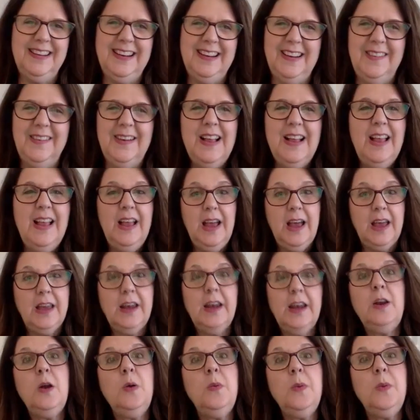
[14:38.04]
you know. Mm-hmm. And
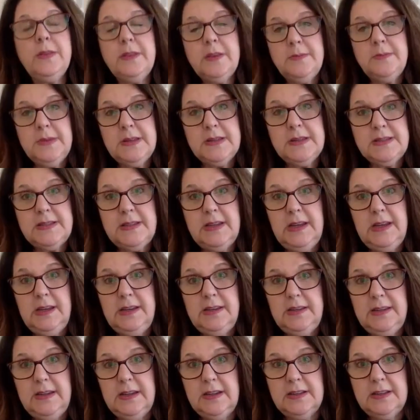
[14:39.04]
I don't right. want them to
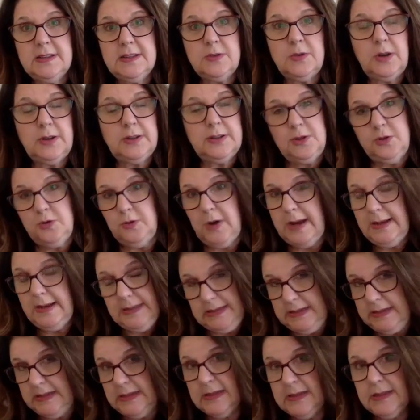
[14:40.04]
see deconstructed
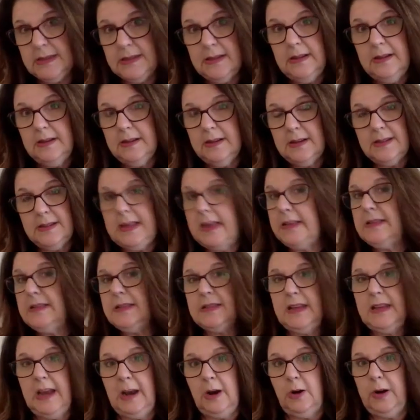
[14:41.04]
dresses because right.
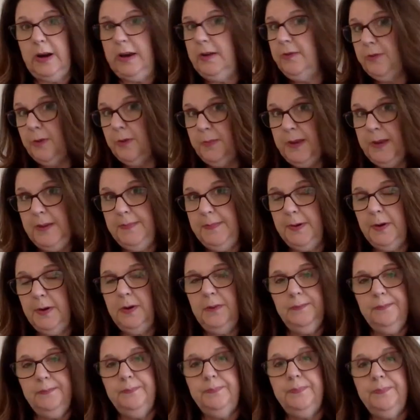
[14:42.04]
that's scary for
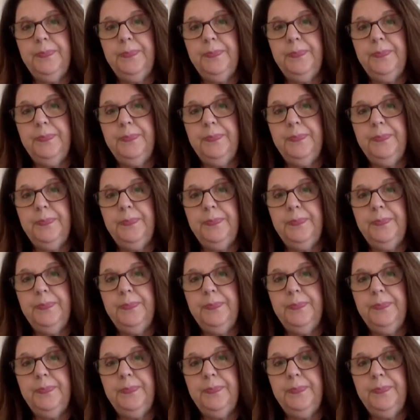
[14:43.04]
people.